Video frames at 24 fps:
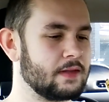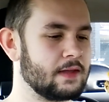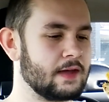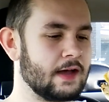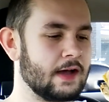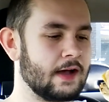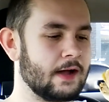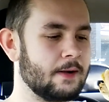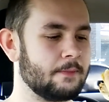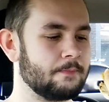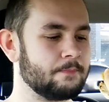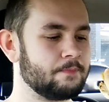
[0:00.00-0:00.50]

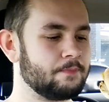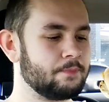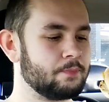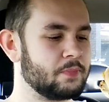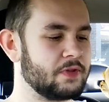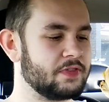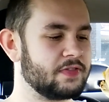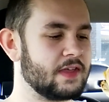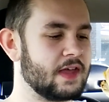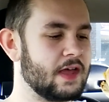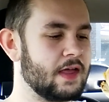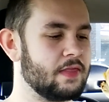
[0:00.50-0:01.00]

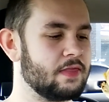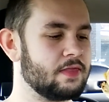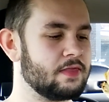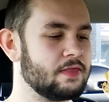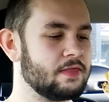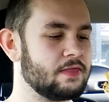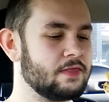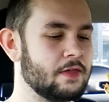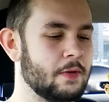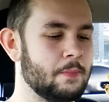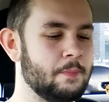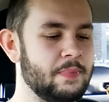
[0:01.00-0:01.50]
But
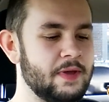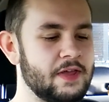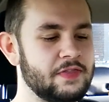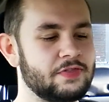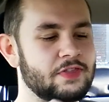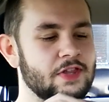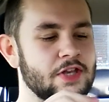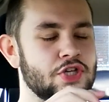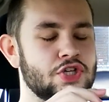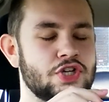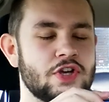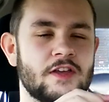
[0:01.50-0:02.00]
then the
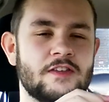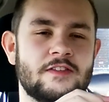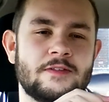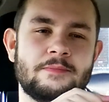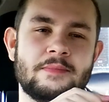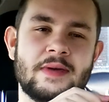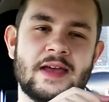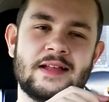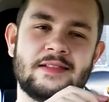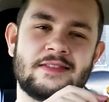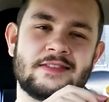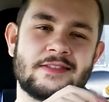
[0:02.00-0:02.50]
bit that just
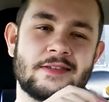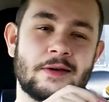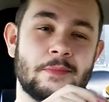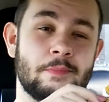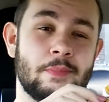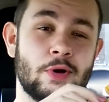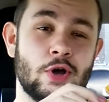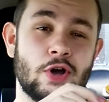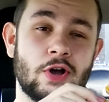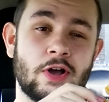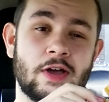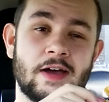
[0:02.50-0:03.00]
meets the
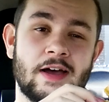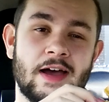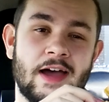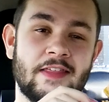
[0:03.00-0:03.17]
burger,